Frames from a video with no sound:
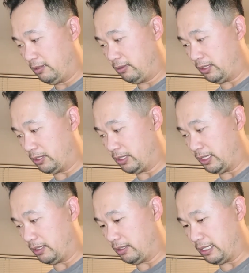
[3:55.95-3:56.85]
when you're
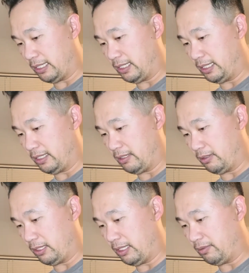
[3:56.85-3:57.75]
trying to sign in
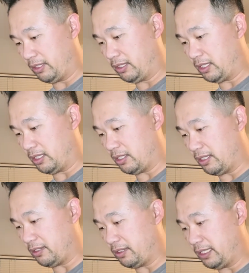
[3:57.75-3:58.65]
or after you
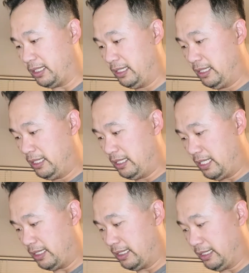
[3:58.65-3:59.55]
successfully
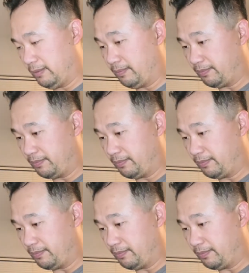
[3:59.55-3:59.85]
logged in.